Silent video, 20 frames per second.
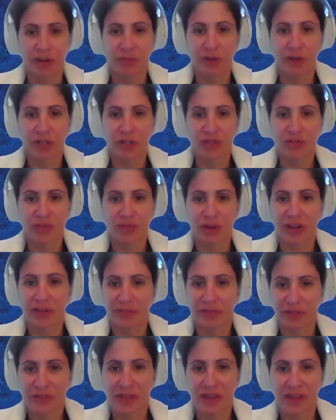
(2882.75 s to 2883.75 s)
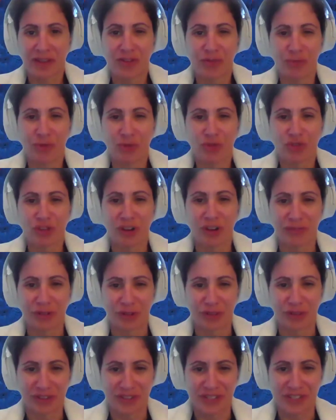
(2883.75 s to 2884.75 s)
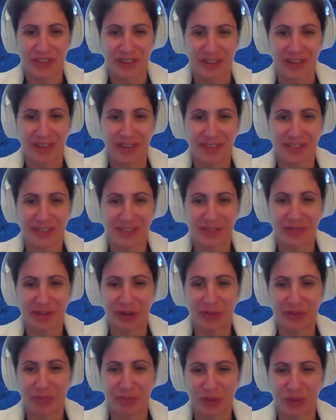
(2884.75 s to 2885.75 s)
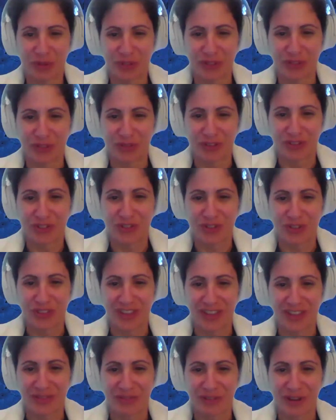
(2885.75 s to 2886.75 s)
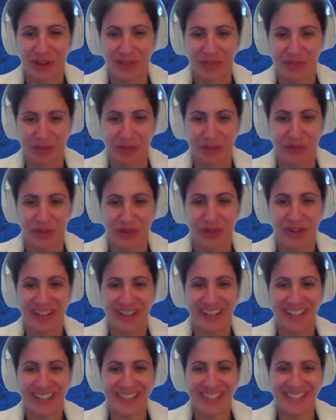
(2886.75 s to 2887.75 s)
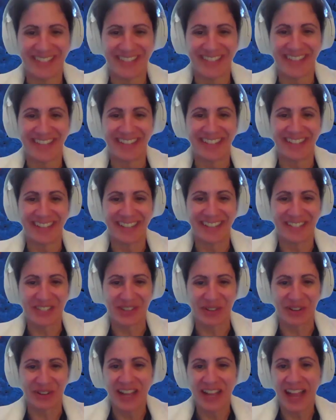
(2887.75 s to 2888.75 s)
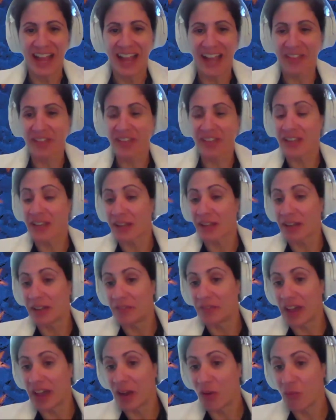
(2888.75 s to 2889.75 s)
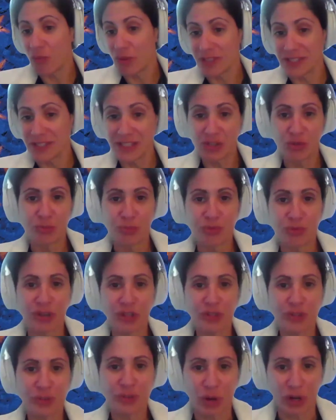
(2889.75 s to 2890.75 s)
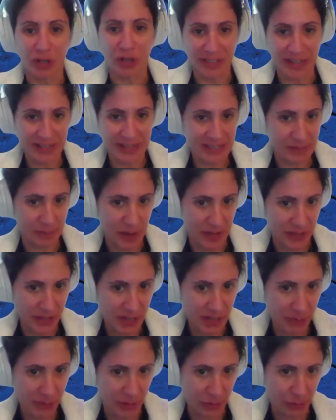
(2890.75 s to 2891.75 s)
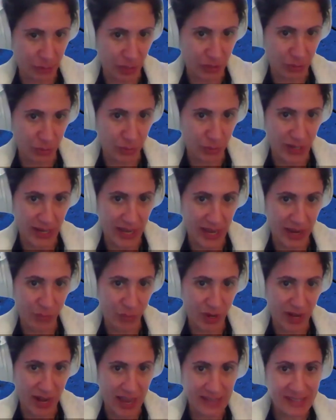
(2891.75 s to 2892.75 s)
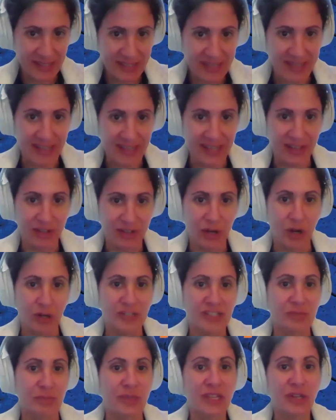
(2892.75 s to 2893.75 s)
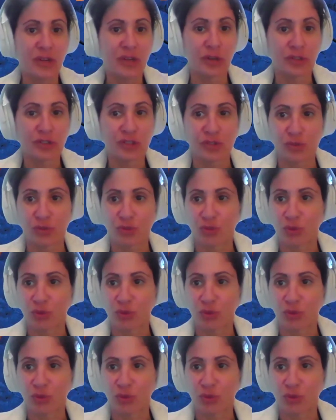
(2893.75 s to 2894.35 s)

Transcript: very much, Frank. Thank you, Bushra, for this indeed very important question, and Frank for your detailed answer. I think now we need to move on to our next panel, but I will ask our speakers